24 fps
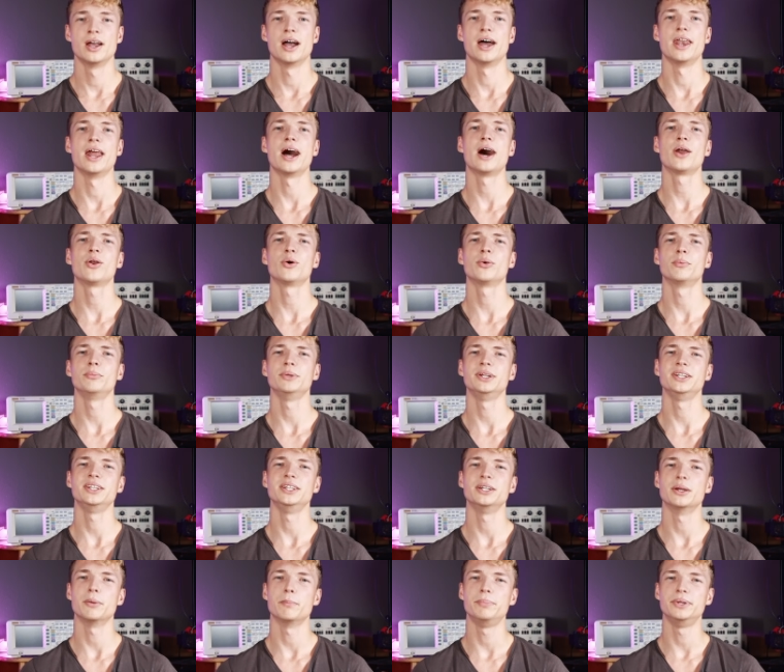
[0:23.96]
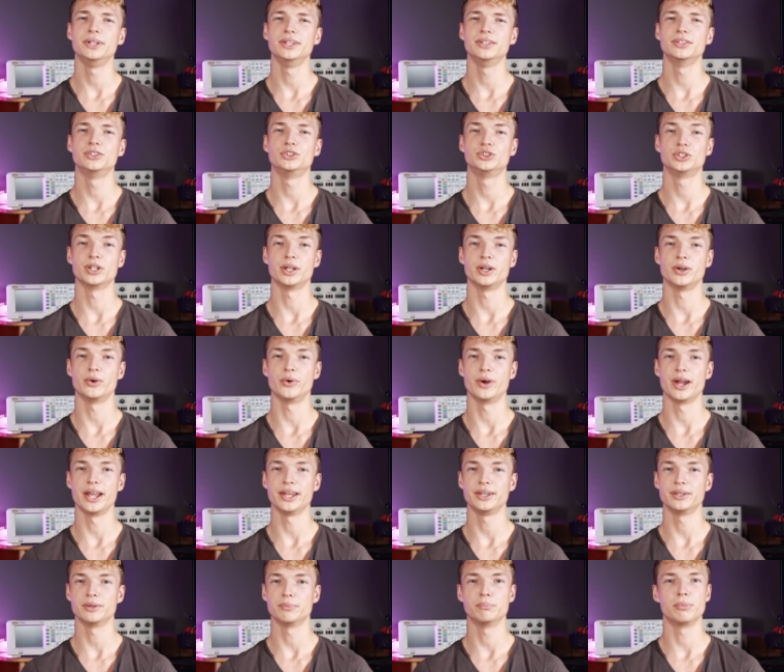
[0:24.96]
And I don't mean EMPs
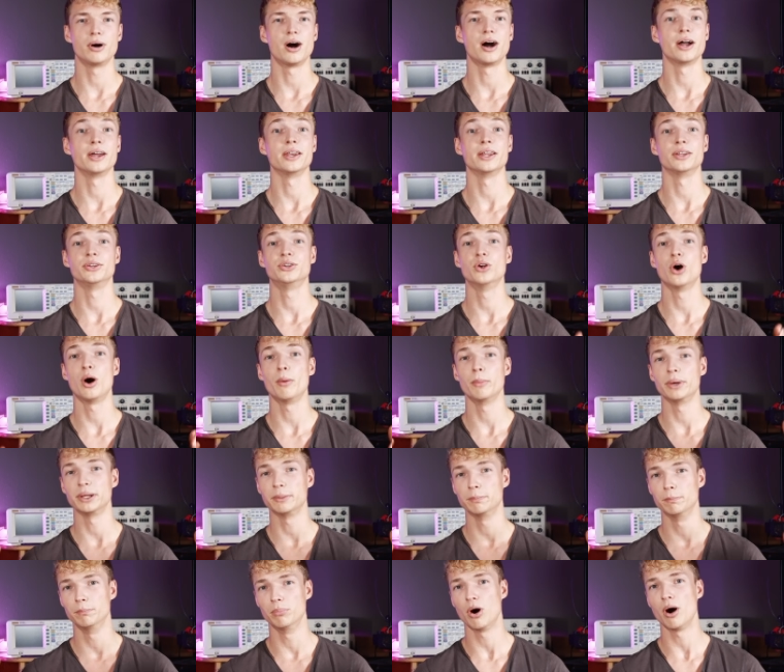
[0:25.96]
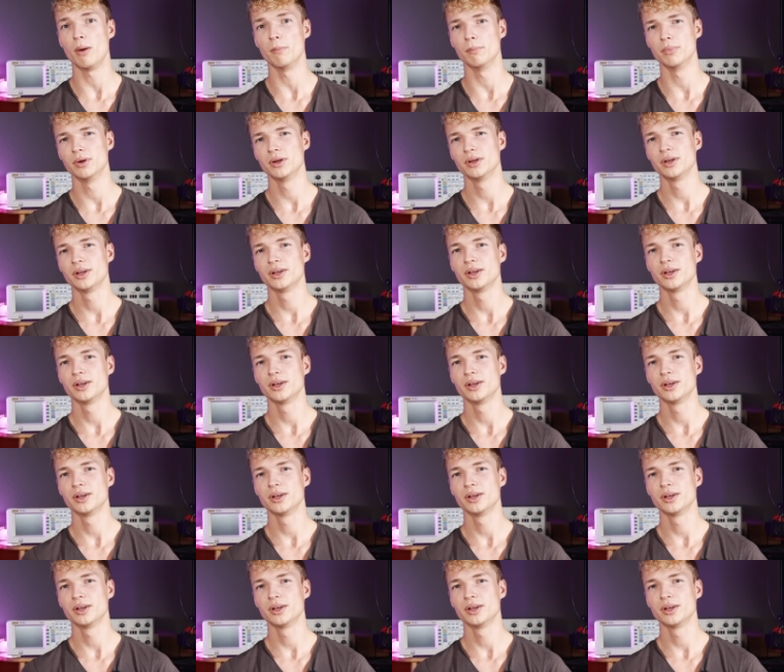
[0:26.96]
generated by an atomic bomb